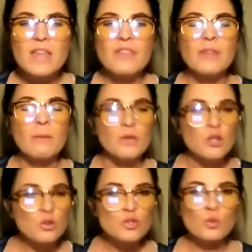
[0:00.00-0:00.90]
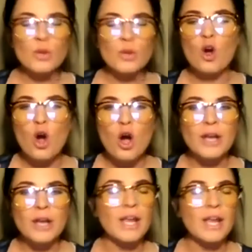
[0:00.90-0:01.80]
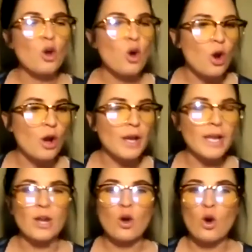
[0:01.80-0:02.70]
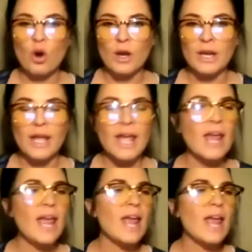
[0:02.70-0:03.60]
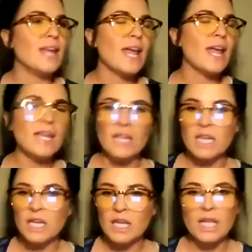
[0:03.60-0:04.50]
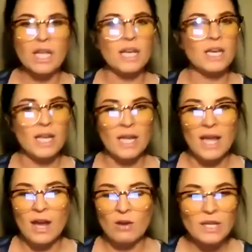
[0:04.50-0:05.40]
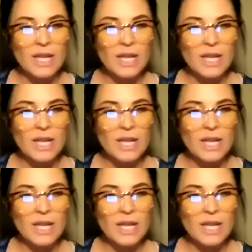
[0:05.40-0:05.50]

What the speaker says: The abuse went on and on and on, day in and day out.